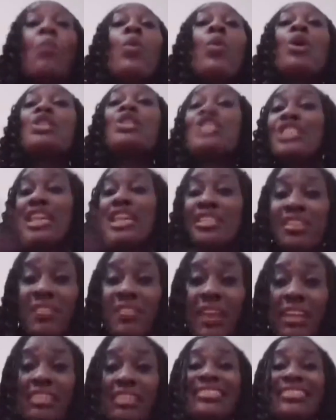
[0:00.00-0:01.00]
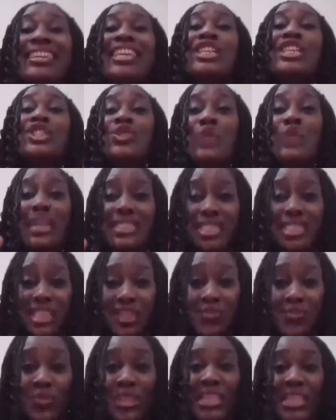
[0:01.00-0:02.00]
but generally interest
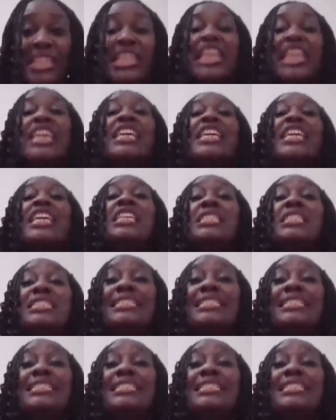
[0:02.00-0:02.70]
in reading is